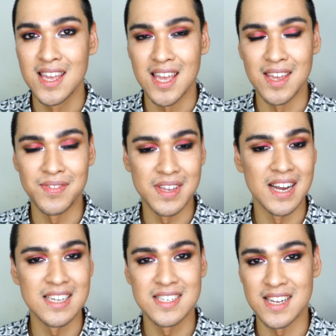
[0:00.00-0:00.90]
If you
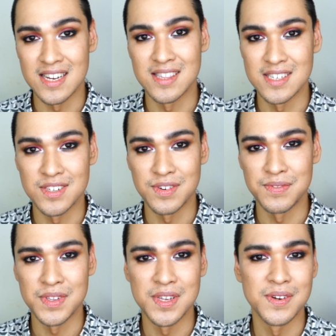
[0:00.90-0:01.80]
guys like this
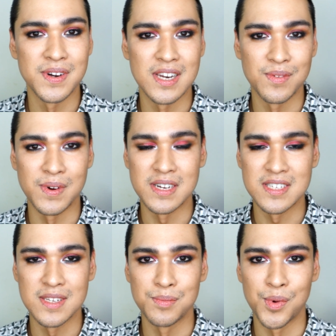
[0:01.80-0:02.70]
review and you want to
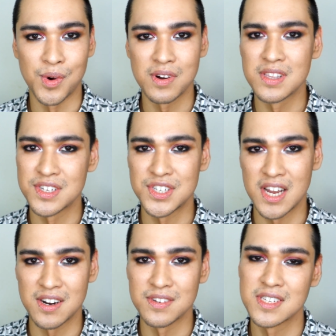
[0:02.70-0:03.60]
see more of the
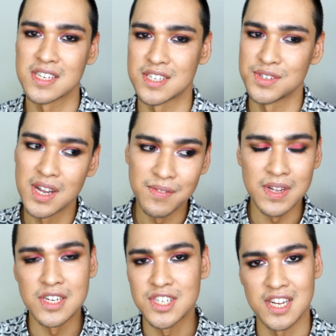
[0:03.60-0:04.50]
shadows, because I do have
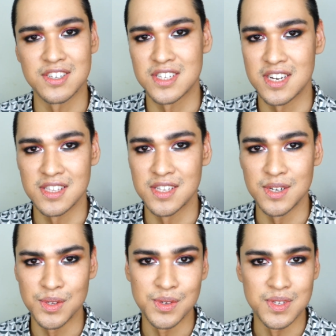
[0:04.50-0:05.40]
other shadows that I
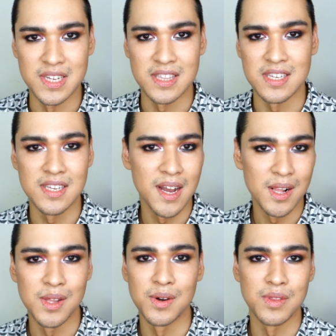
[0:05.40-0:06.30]
didn't use, like the
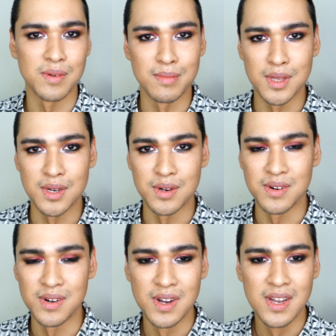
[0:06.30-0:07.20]
yellow, the blue,